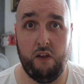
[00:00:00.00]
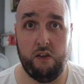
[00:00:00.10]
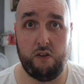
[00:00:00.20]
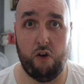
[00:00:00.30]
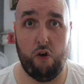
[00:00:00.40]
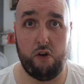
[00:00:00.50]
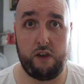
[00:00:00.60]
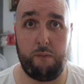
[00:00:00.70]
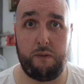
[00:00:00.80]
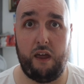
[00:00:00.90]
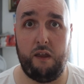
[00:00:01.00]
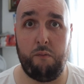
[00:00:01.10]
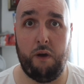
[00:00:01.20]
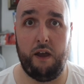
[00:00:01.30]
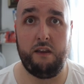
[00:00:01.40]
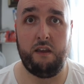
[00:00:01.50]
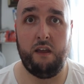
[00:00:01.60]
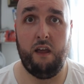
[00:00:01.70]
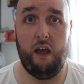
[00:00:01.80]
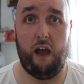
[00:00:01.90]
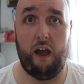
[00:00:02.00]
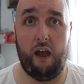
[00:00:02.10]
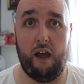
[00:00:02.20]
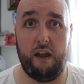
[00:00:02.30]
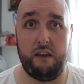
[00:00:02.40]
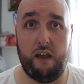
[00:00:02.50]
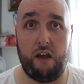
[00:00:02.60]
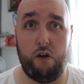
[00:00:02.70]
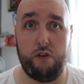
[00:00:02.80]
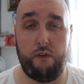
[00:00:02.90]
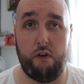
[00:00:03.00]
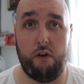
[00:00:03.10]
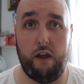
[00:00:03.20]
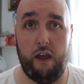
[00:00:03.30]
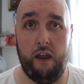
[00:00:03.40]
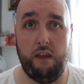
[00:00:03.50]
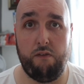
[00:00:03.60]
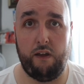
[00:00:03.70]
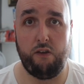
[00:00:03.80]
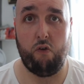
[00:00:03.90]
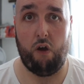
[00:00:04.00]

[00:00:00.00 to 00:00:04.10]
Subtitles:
So keep that in mind, and that goes for any venue